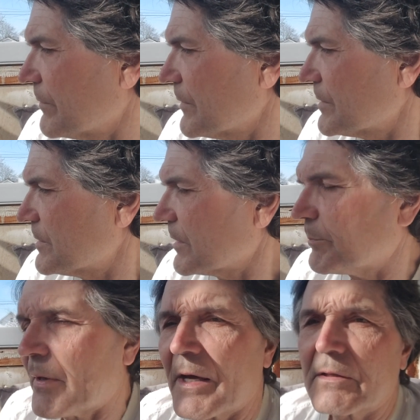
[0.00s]

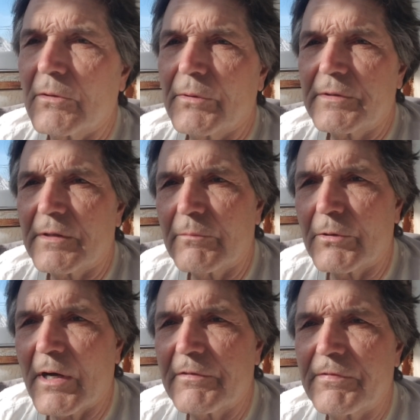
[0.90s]
Stick back to what the,
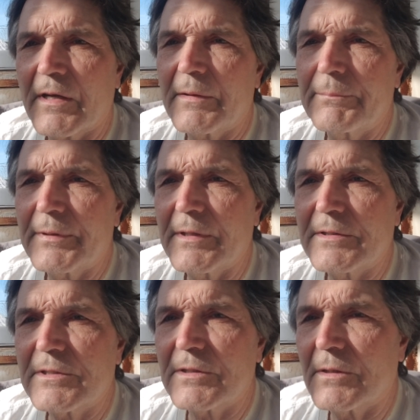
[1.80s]
where I find
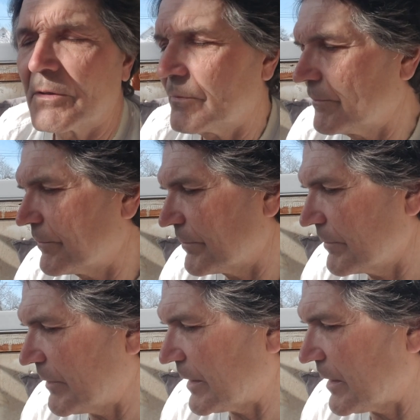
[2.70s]
peace, you know?
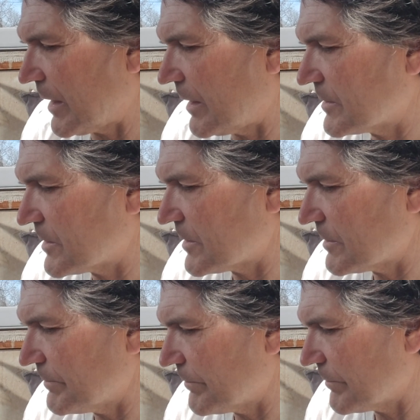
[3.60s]
My
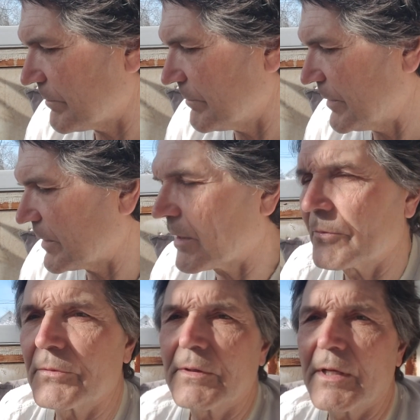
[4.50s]
cats, being
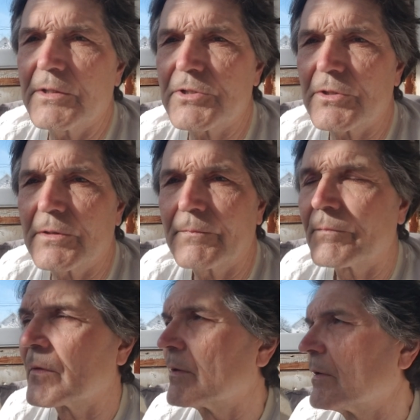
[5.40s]
out in nature,
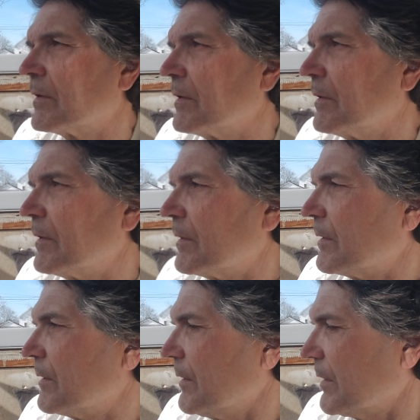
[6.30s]

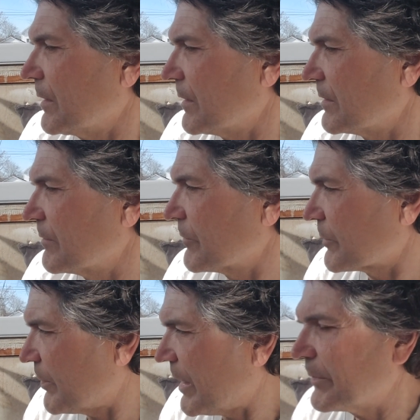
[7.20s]
and we're
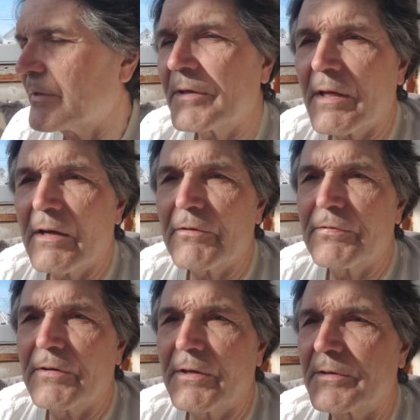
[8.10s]
probably going to have a
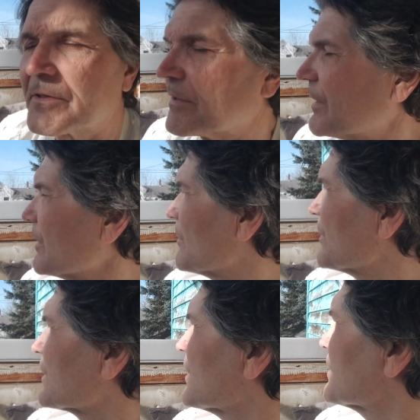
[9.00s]
fire tonight. I'm
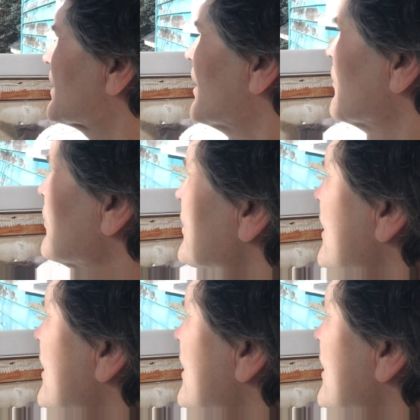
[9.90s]
going to cut that wood